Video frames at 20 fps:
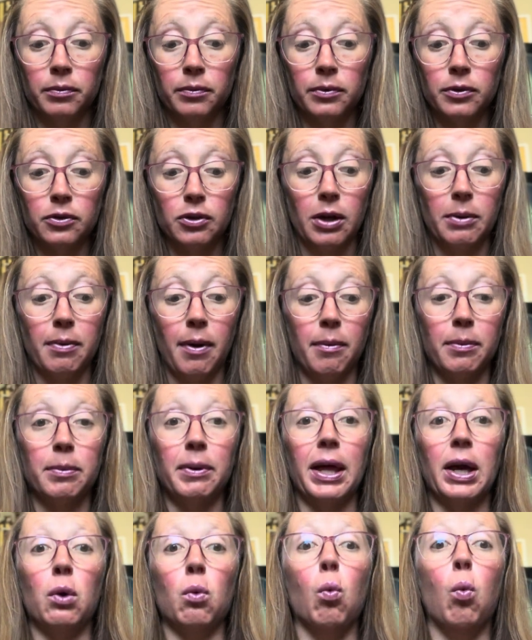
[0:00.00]
So I'd probably be
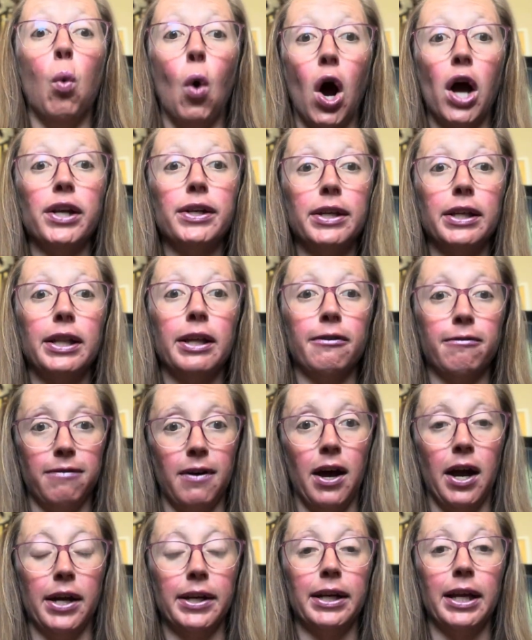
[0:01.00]
like, what did they
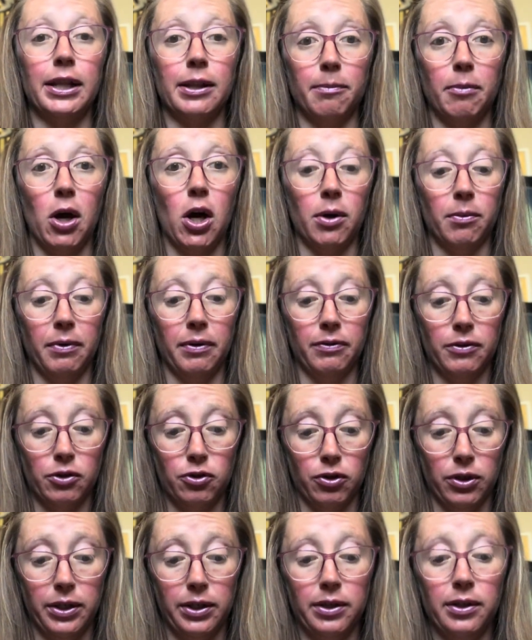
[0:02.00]
find at the bottom of the
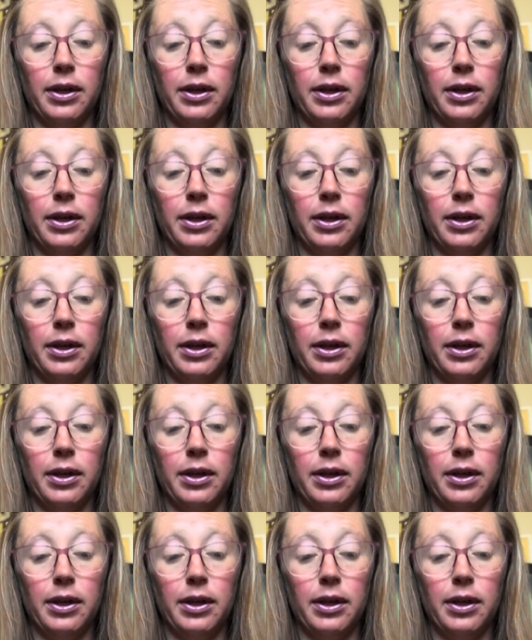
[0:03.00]
tree?